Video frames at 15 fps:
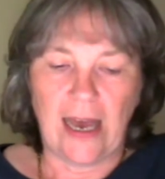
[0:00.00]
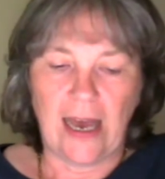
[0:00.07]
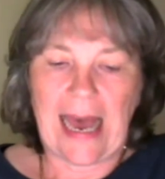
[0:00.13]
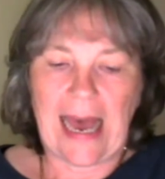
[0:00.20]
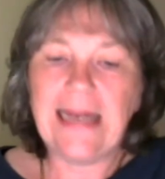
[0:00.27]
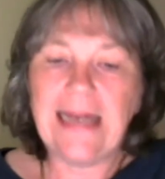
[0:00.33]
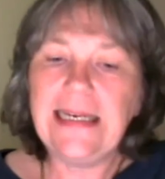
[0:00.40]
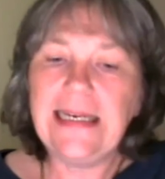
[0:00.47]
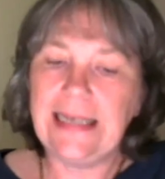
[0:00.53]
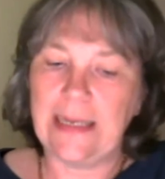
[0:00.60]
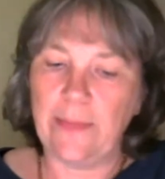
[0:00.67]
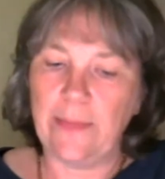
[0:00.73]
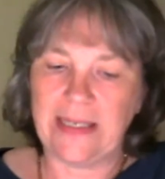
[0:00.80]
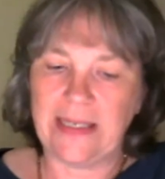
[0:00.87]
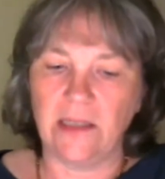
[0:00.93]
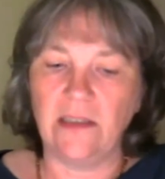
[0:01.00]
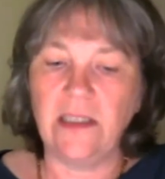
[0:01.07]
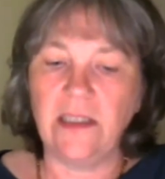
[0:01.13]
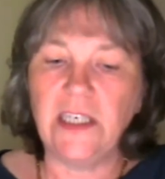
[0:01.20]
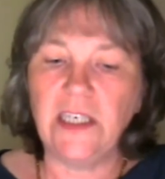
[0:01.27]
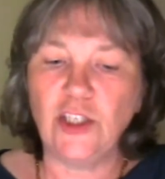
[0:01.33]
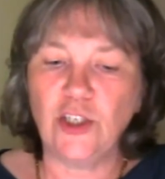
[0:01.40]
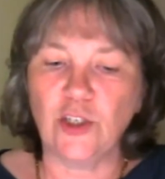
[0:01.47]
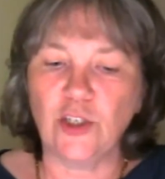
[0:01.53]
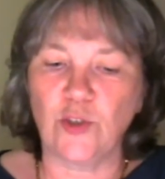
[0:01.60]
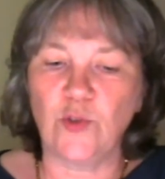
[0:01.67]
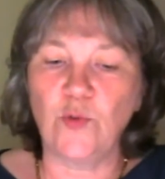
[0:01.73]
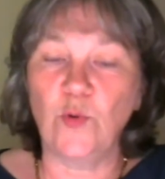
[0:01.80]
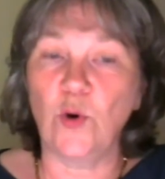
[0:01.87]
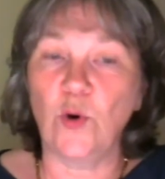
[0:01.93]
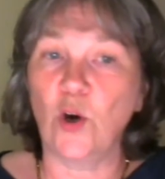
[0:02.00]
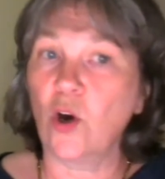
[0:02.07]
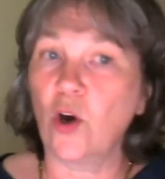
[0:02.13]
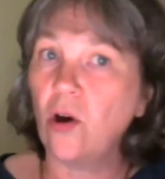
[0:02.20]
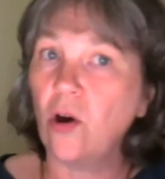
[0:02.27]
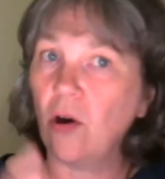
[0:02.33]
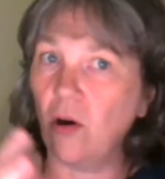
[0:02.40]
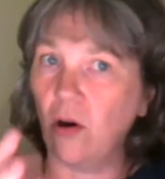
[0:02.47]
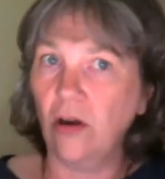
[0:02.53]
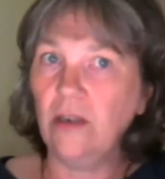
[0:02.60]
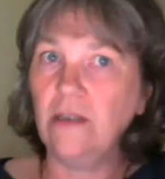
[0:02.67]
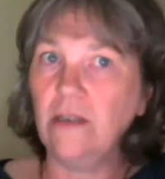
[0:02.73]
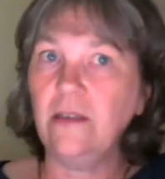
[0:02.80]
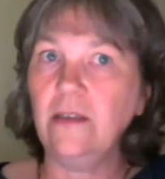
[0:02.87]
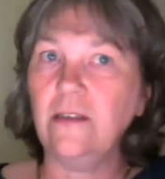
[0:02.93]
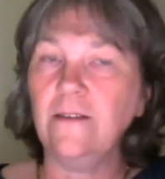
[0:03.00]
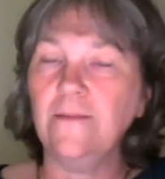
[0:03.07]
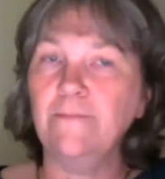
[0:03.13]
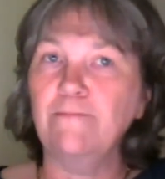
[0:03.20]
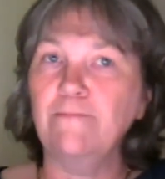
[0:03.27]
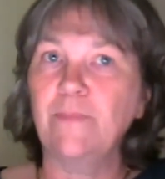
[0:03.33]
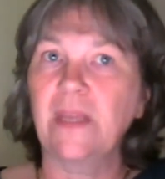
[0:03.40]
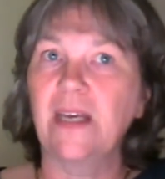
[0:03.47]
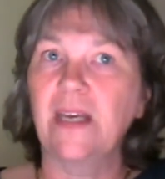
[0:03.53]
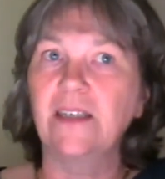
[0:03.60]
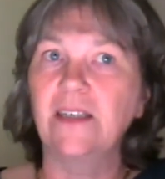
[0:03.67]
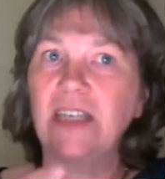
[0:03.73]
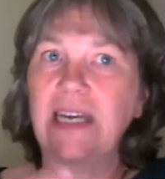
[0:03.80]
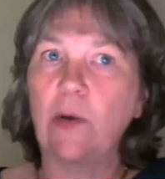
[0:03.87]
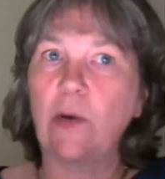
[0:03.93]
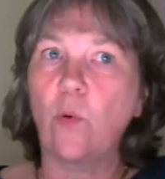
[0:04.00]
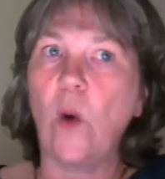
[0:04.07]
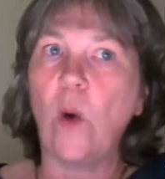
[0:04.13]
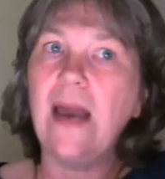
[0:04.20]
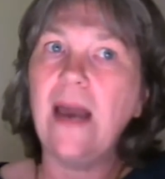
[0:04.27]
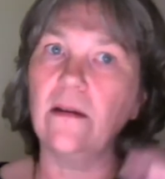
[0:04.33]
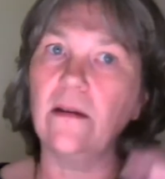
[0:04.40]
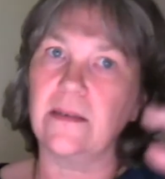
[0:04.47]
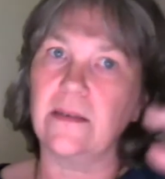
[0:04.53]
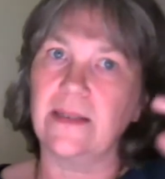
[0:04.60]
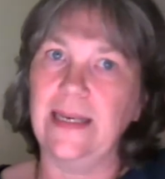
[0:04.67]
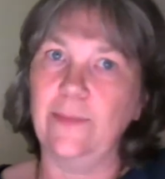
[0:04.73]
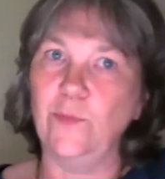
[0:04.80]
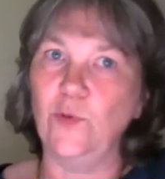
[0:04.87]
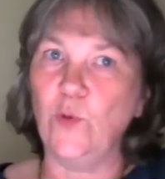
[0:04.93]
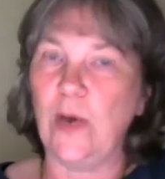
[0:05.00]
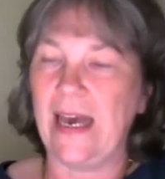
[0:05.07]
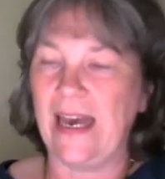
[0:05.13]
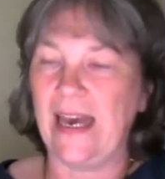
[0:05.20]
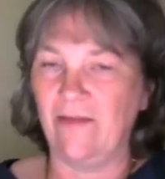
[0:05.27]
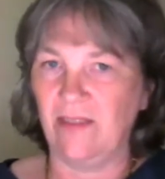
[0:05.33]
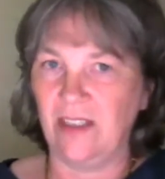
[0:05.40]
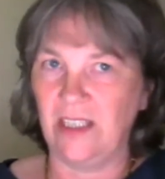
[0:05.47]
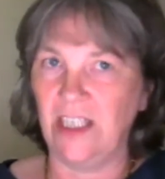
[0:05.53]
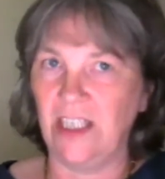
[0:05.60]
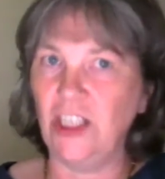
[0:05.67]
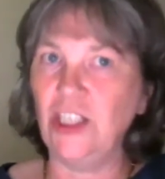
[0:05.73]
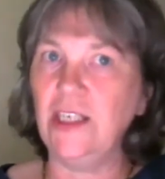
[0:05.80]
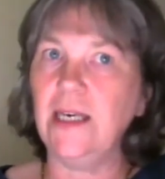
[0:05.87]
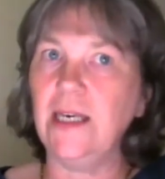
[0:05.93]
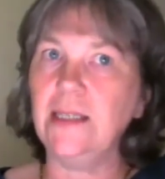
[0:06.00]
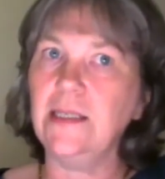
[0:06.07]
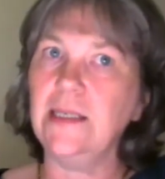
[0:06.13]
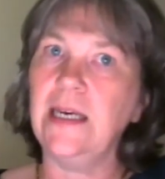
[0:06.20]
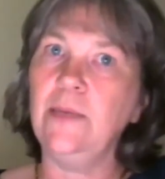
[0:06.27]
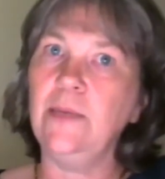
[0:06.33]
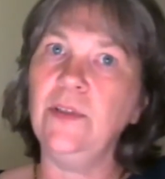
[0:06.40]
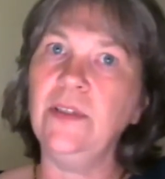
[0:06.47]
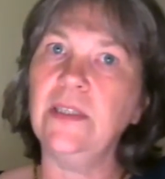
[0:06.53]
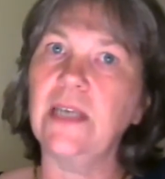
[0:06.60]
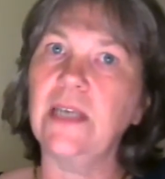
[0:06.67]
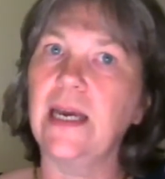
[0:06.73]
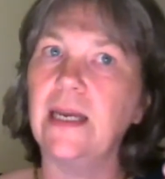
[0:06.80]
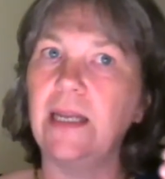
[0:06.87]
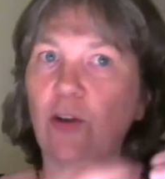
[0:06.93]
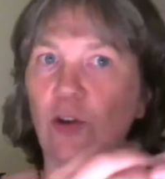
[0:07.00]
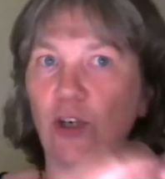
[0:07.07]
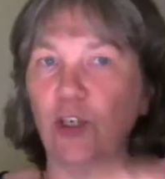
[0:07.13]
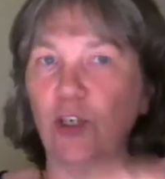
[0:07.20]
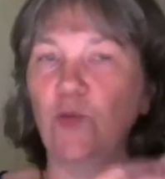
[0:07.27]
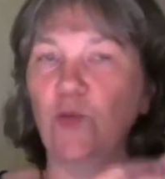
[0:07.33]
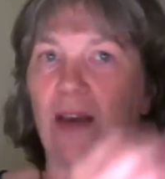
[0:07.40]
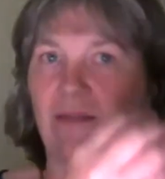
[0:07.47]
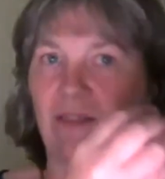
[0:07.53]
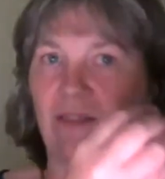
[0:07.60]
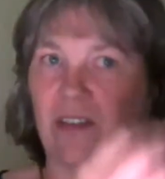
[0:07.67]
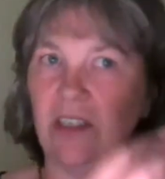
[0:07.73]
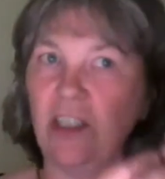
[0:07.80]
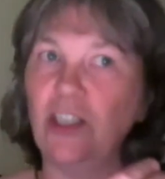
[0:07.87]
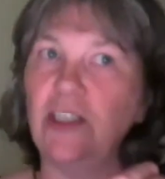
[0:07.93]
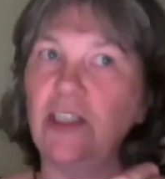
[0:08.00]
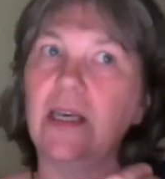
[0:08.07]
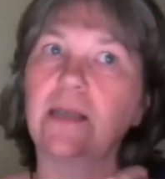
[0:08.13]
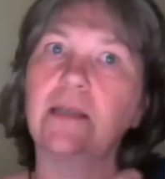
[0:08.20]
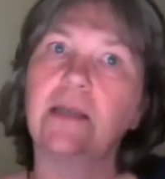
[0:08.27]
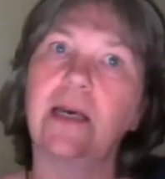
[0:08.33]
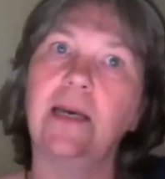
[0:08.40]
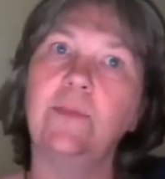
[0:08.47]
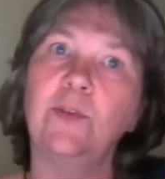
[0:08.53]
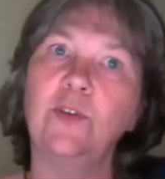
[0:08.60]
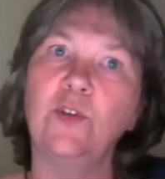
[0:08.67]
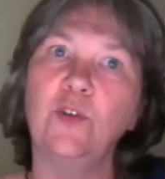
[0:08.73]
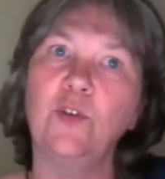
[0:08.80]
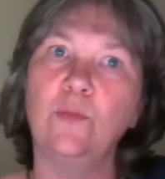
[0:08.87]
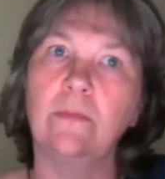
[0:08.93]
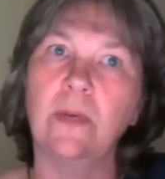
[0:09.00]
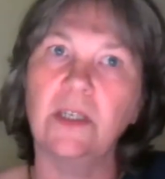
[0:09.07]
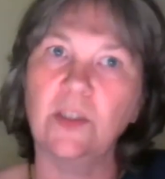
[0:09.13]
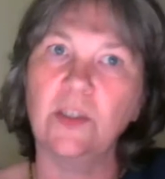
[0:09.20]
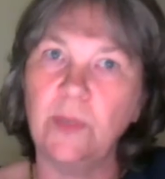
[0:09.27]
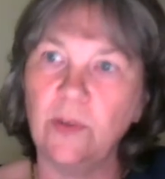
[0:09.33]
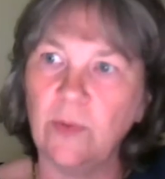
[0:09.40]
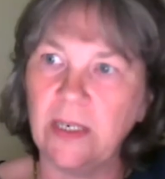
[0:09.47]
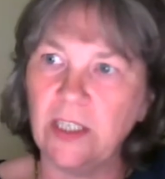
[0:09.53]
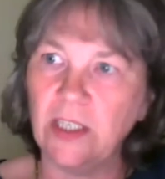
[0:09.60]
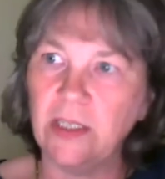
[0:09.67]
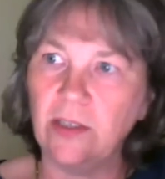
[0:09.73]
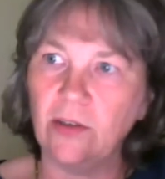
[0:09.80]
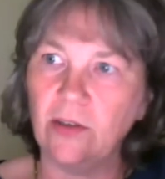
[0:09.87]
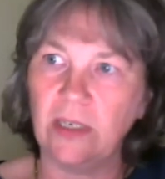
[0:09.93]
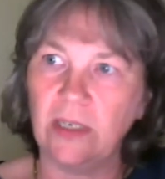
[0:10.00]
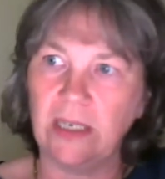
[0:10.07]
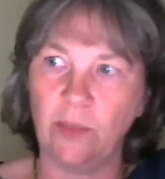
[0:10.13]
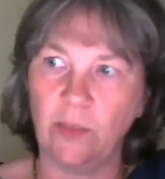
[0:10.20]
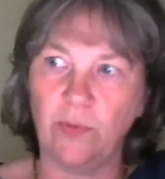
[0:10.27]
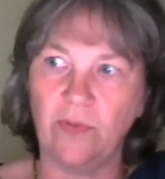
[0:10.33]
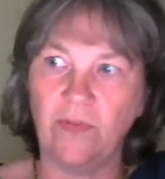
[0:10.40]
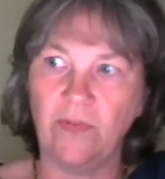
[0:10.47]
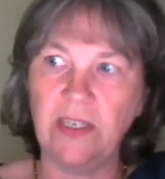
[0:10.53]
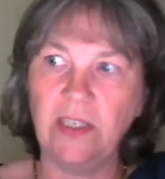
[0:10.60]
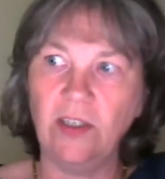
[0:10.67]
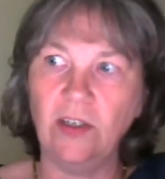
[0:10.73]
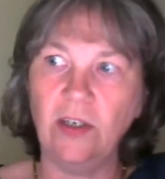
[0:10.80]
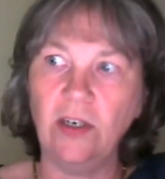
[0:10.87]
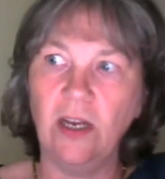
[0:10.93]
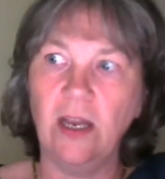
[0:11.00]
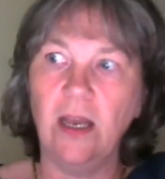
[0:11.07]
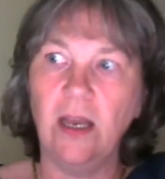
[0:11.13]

adding them as a teacher to a course requires them to have a teaching assignment, and in order to have a teaching assignment, you must be registered as a professor.